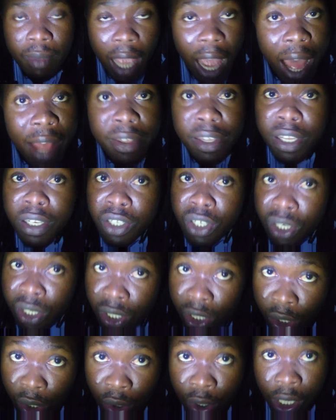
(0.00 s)
And they're
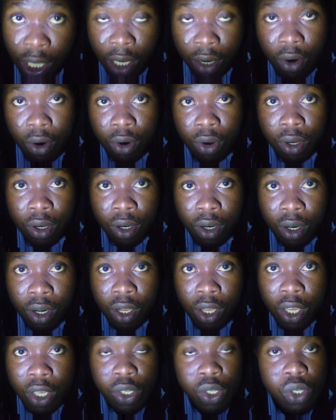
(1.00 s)
just looking on.
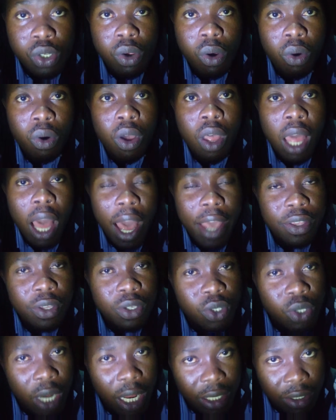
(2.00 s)
So, are you
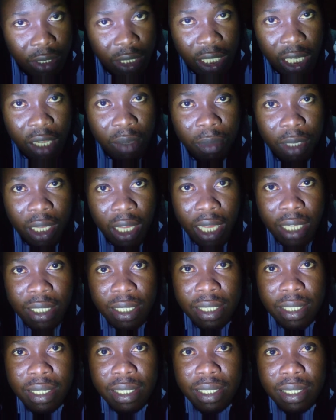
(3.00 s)
trying to tell me that
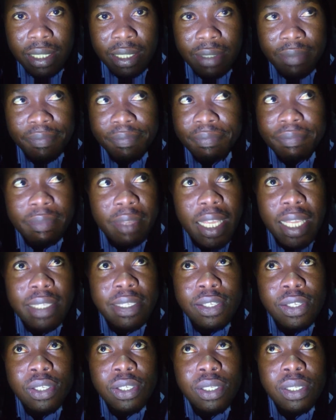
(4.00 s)

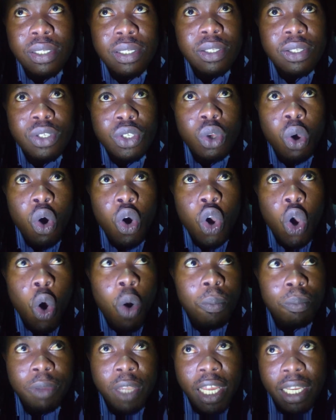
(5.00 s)
it's so
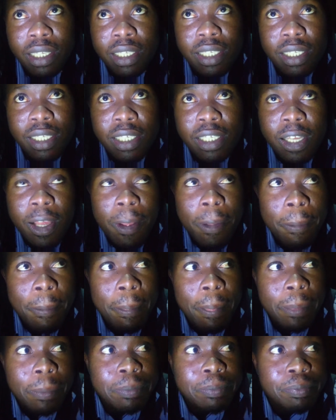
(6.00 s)
complex,
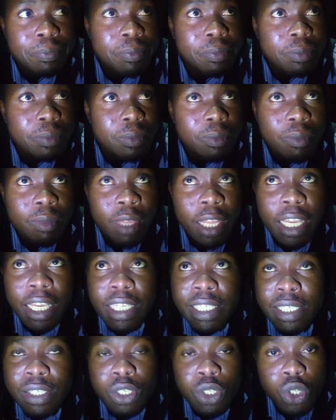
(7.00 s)

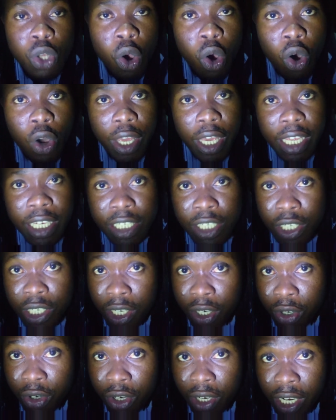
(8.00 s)
it's so
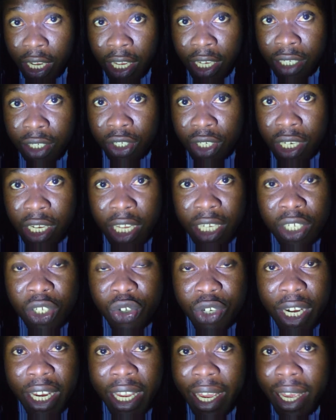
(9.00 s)

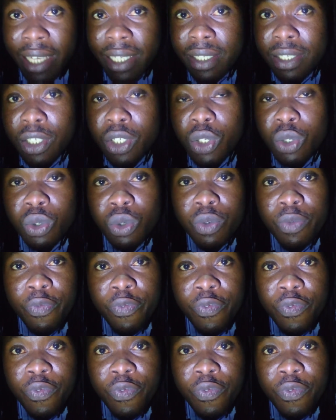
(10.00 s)
intricate to